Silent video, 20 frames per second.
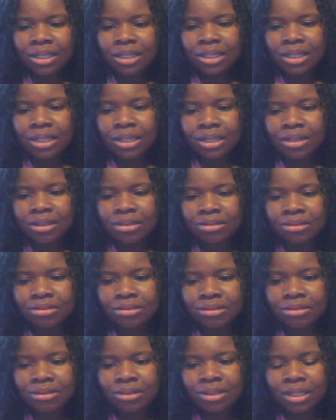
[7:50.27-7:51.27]
Oh,
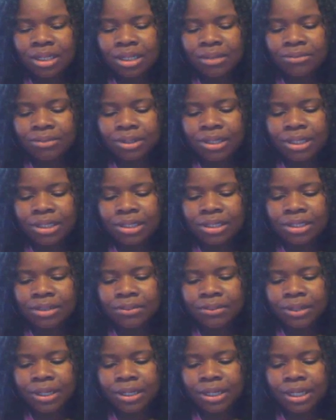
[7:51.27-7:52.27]
I'm really
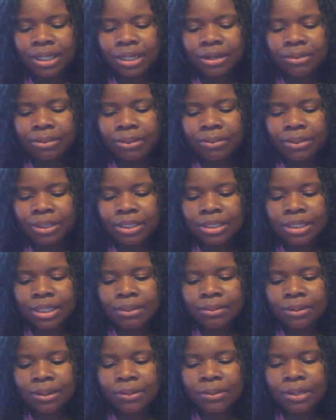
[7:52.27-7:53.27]
disappointed I can't remember his
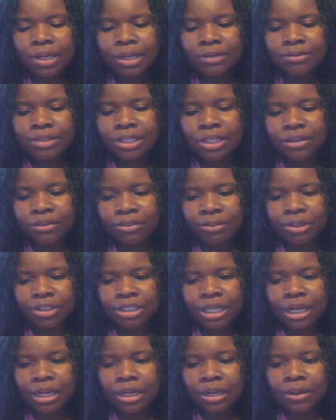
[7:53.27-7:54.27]
name. I would love to give him a
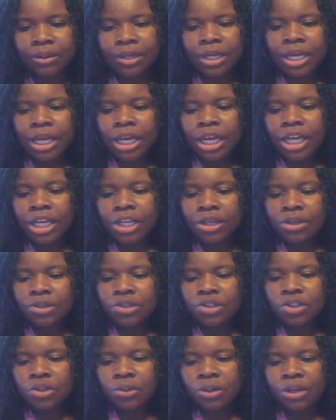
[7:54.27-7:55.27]
shout out. He
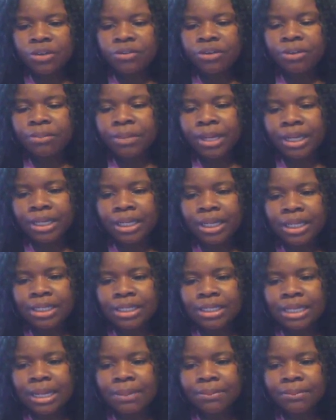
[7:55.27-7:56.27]
used to work for Men Can
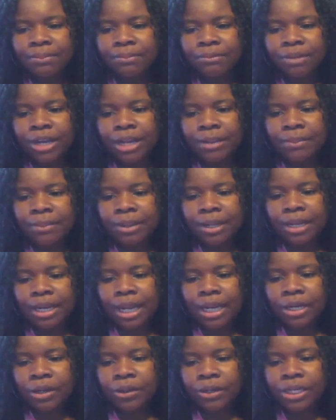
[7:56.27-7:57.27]
Stop Rape, but
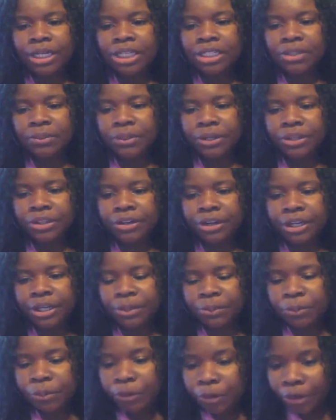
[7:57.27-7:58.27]
I know he doesn't work there
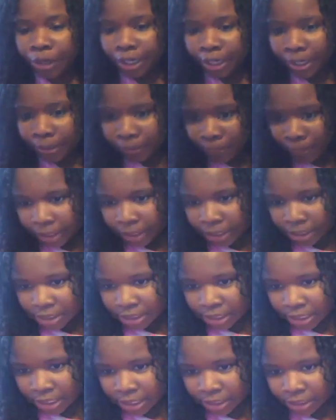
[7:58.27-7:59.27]
anymore, and I wanted to
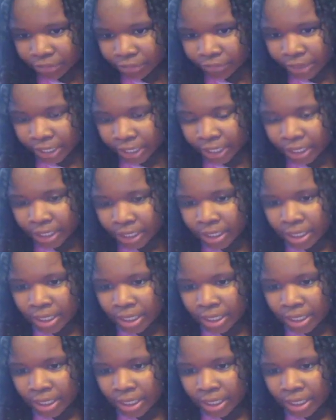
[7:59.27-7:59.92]
get the right